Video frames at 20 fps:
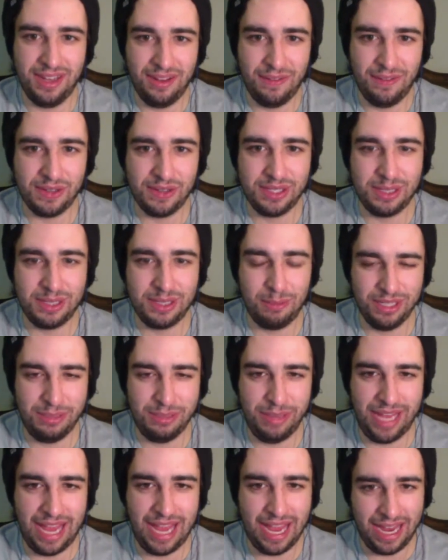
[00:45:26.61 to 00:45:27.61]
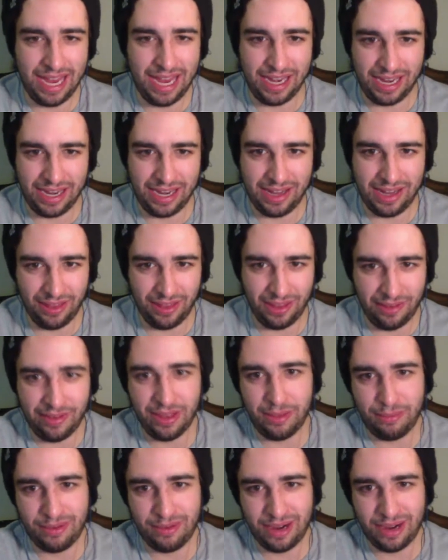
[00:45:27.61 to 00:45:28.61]
for someone to be handed "Love on
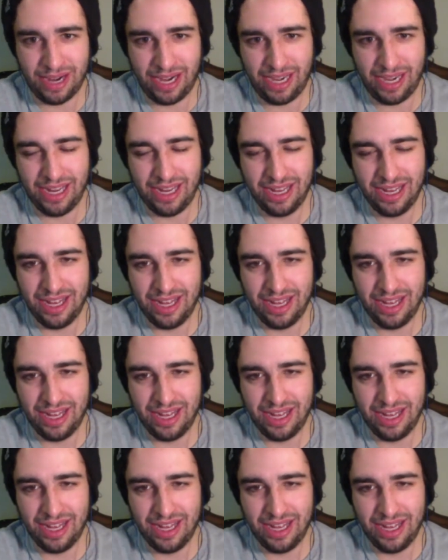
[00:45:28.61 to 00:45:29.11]
the Brain."